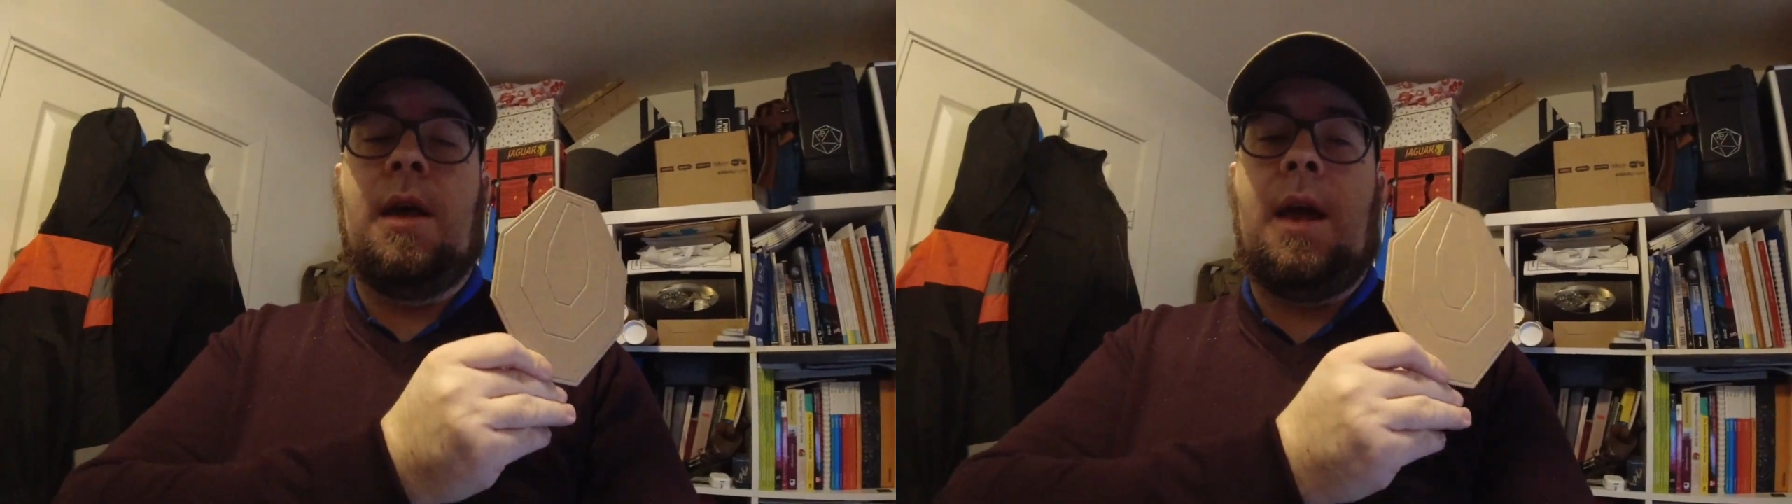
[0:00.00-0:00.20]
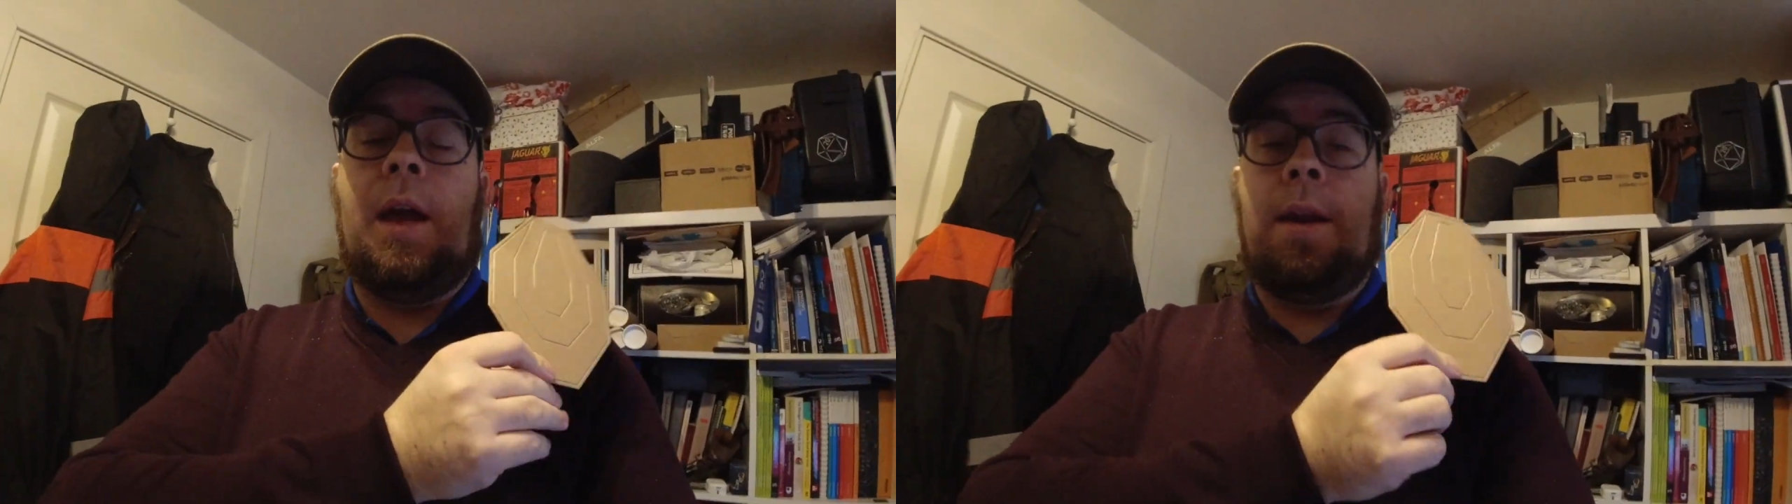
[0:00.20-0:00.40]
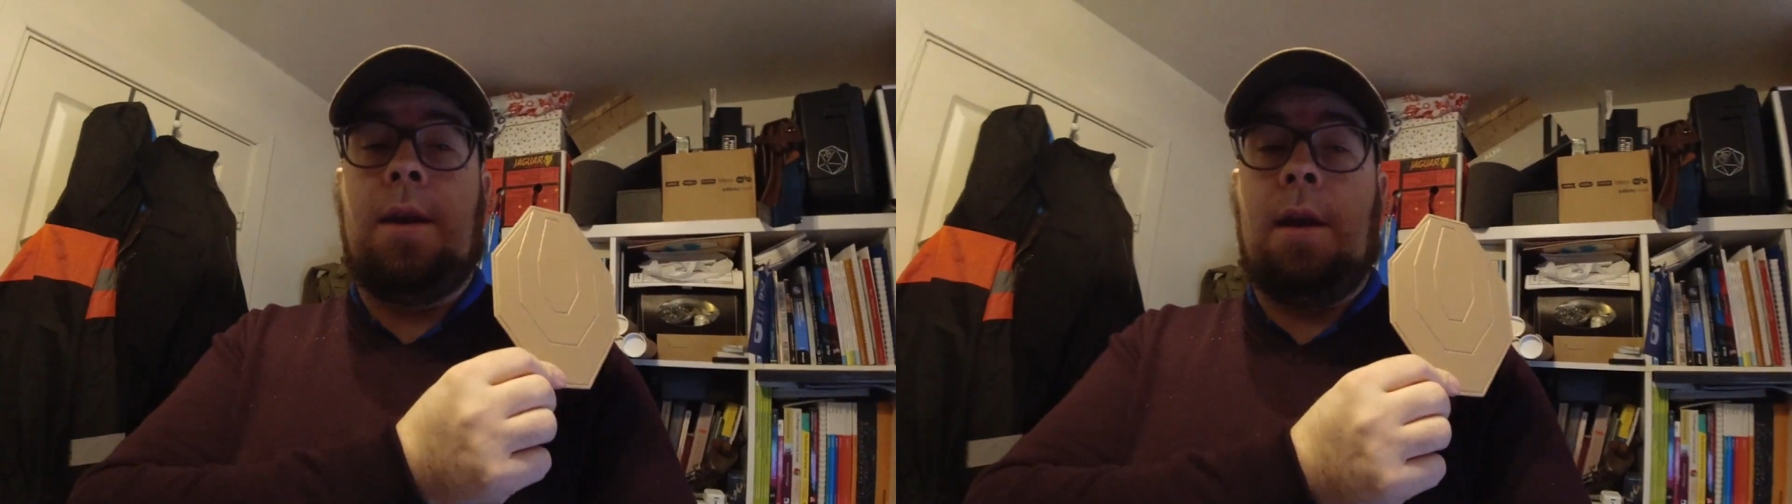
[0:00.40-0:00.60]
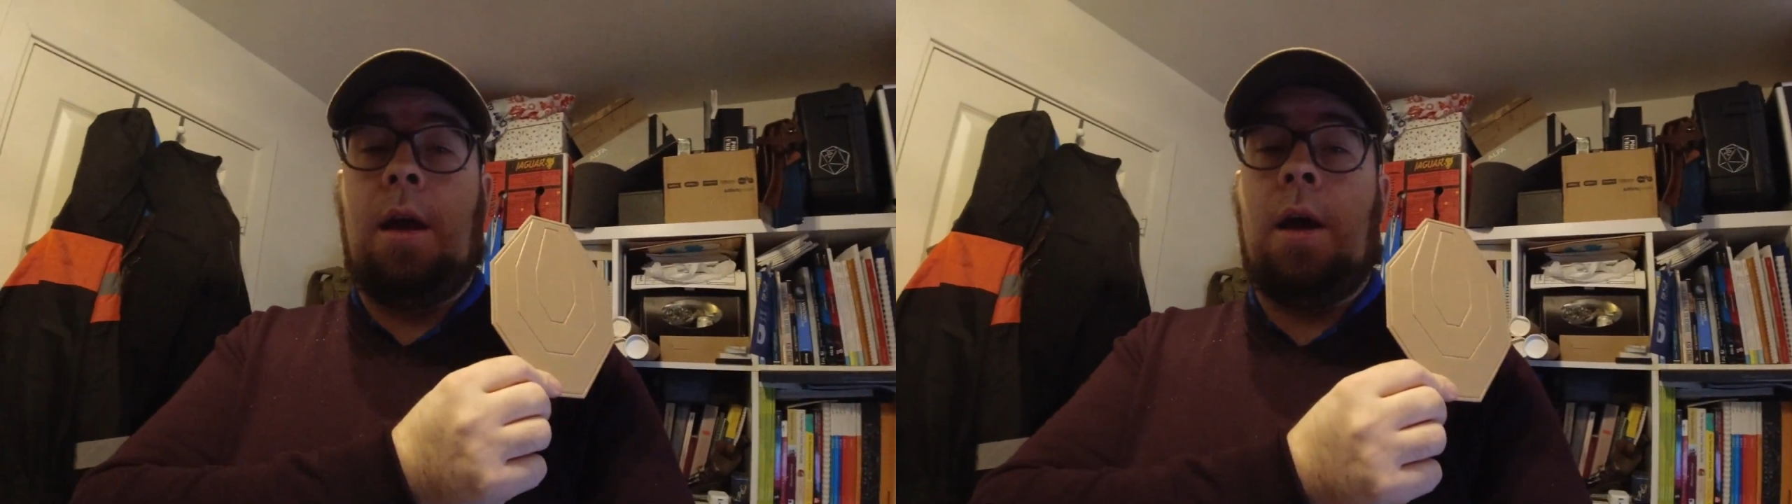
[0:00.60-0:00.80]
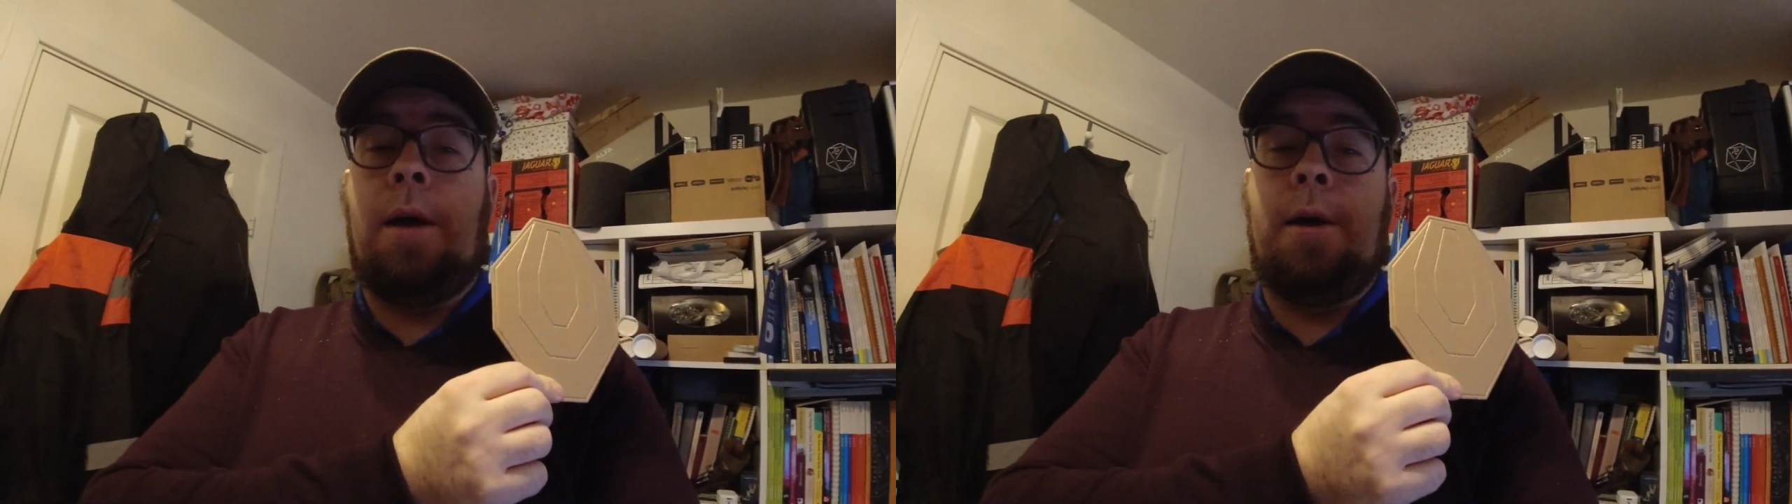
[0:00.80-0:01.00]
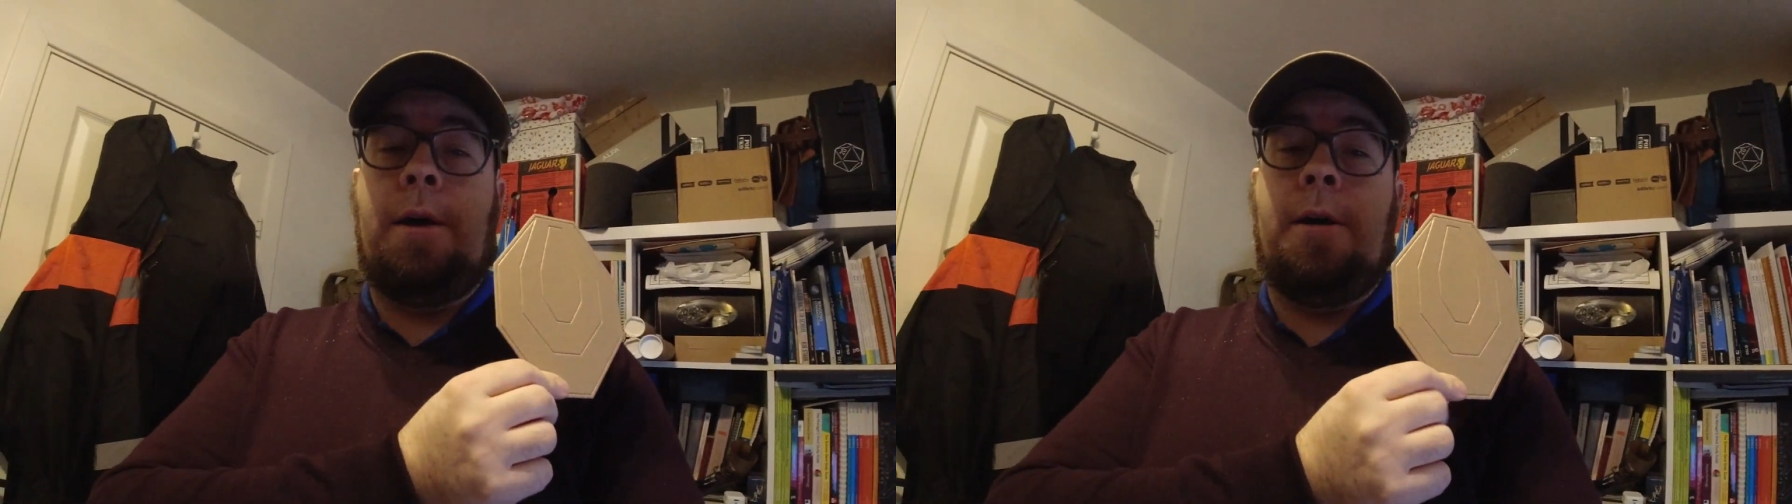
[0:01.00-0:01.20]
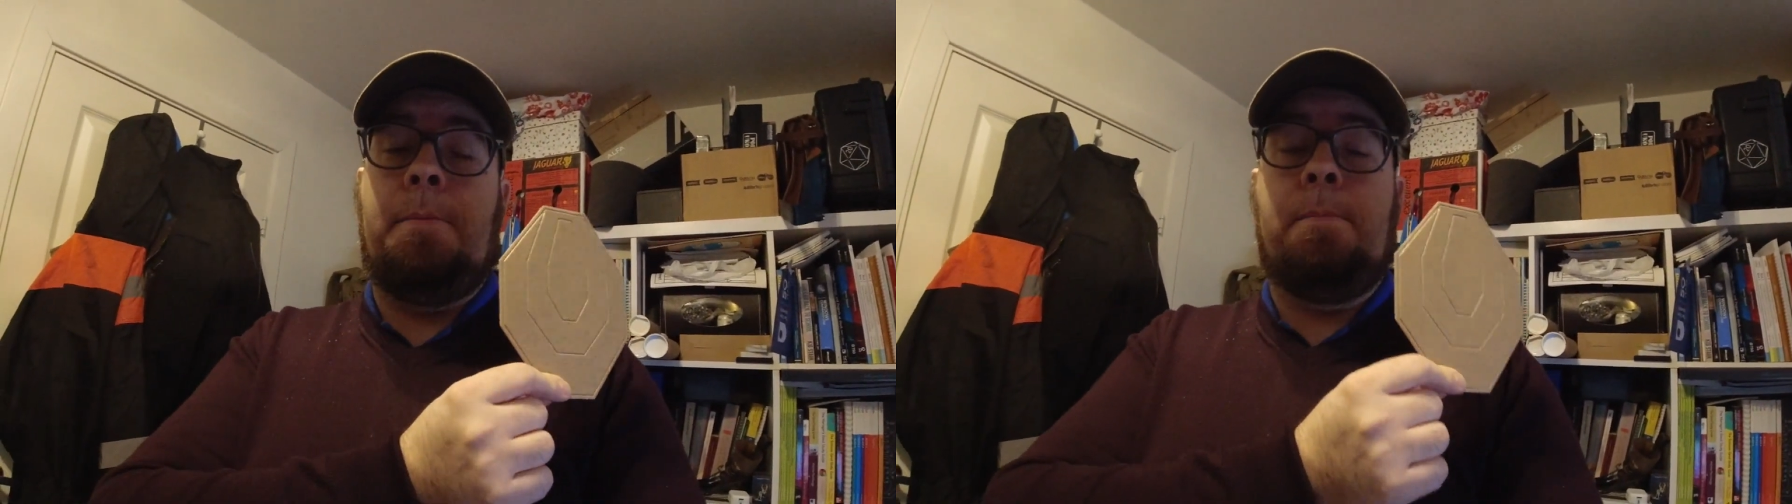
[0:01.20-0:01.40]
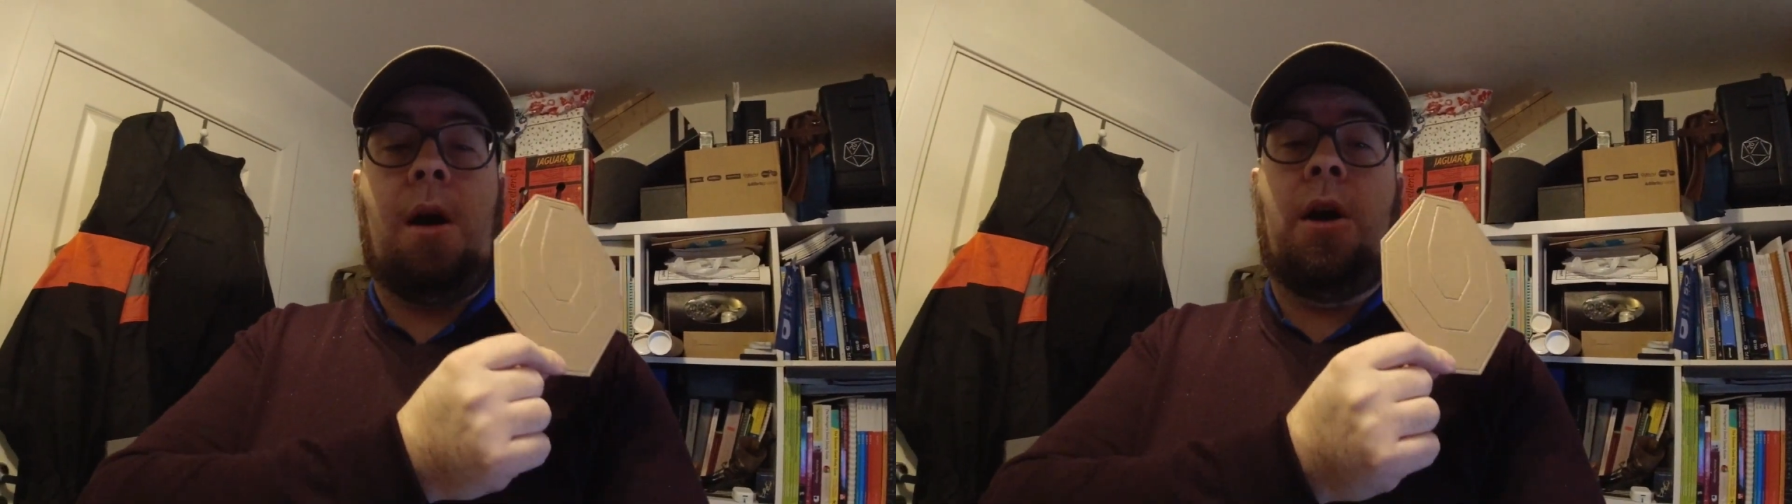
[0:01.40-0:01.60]
in
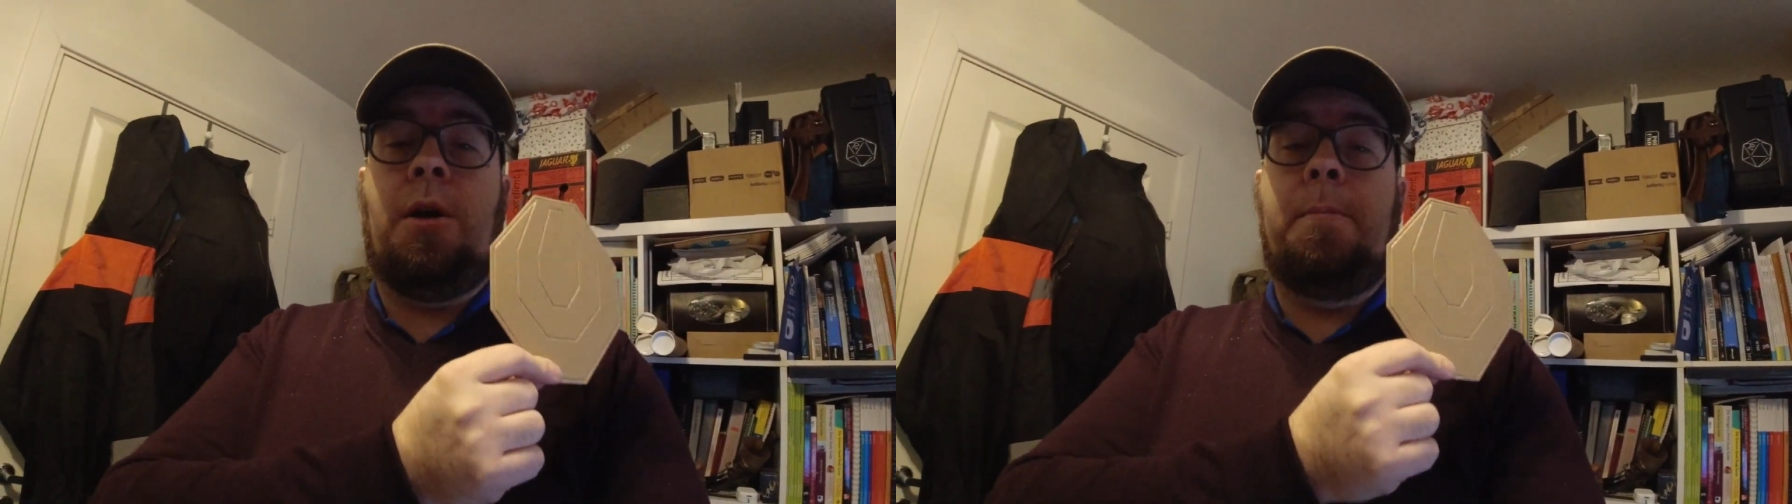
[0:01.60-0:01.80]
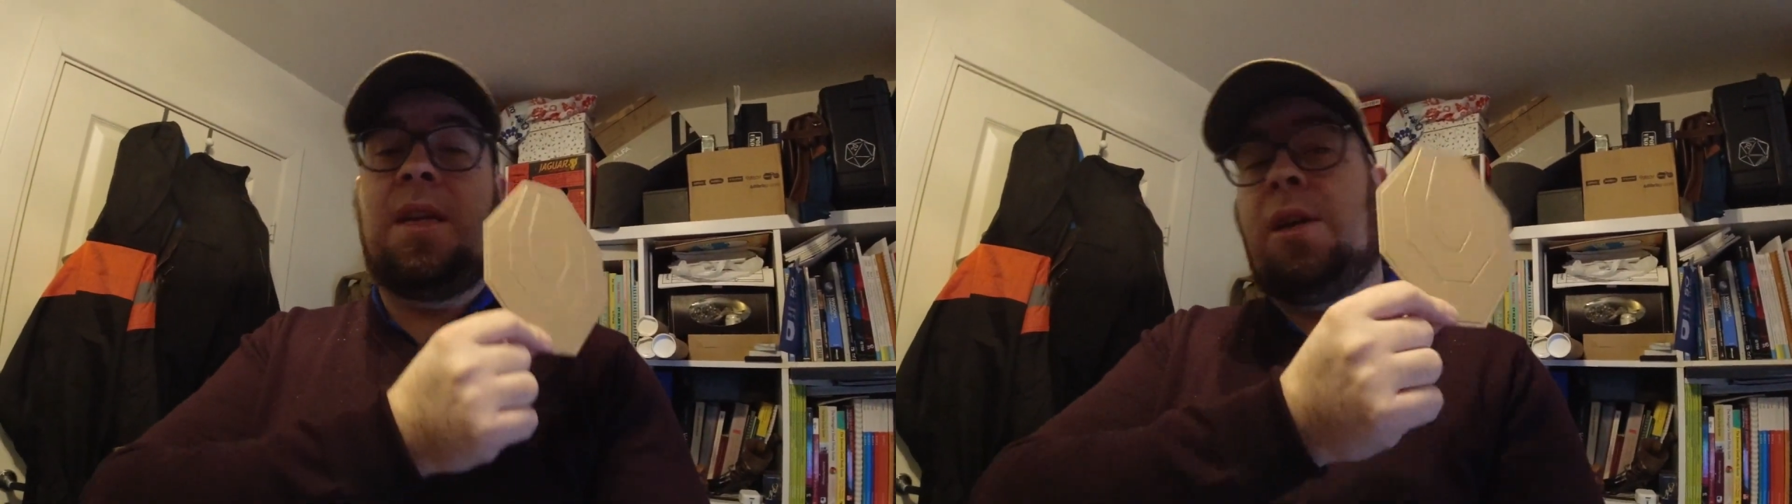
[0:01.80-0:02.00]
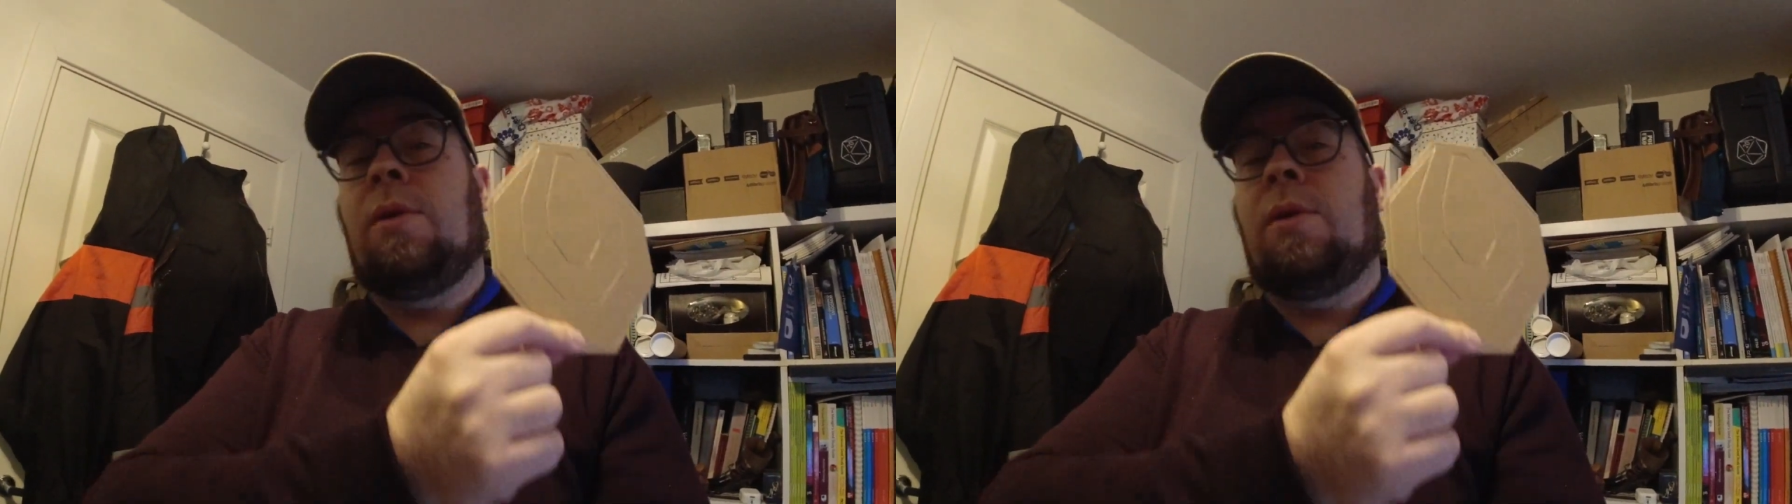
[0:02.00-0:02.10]
our mini